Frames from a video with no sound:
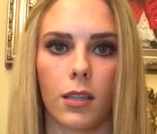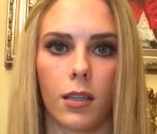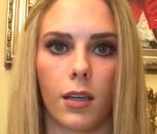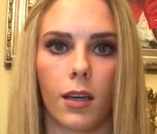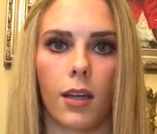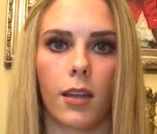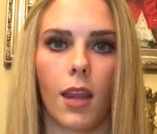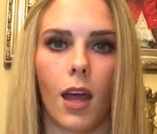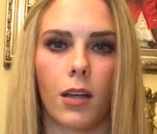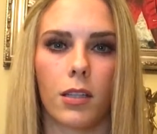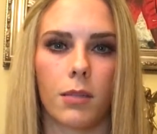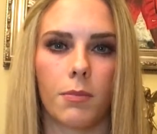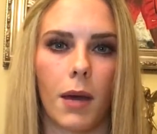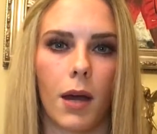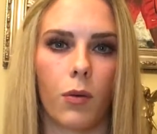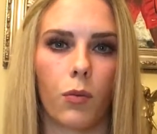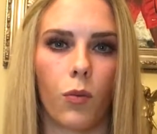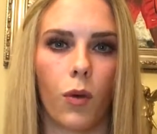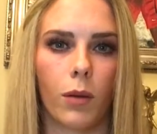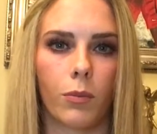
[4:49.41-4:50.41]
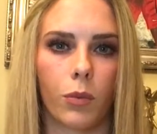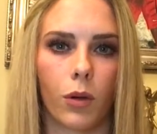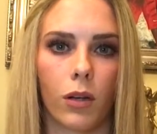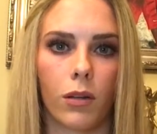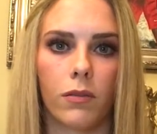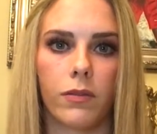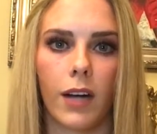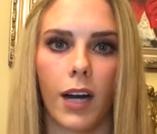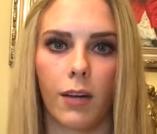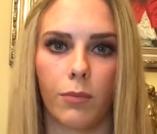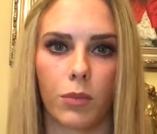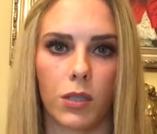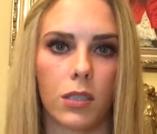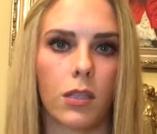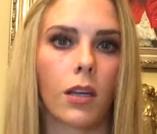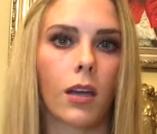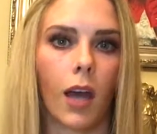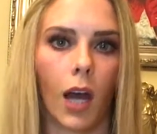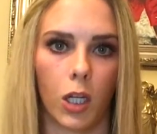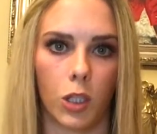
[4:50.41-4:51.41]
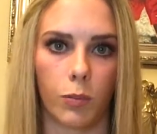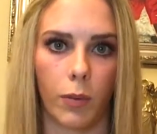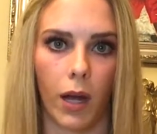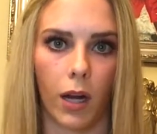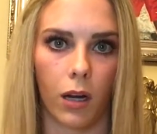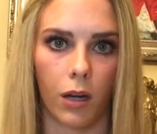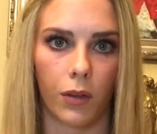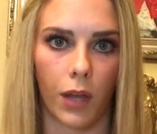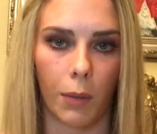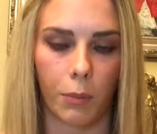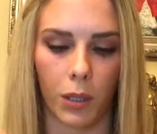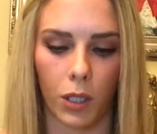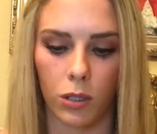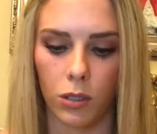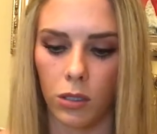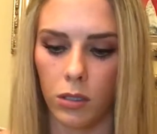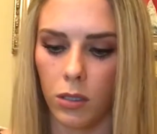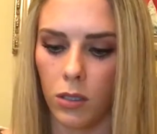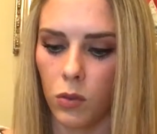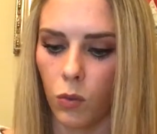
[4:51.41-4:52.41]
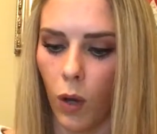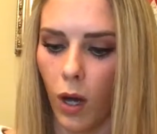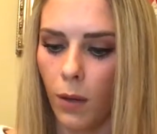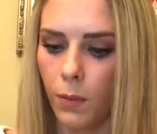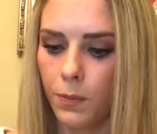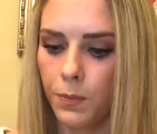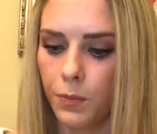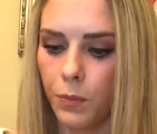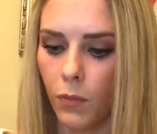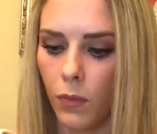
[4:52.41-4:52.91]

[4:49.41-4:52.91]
Again, that was about 1.5% cash back on that purchase as well.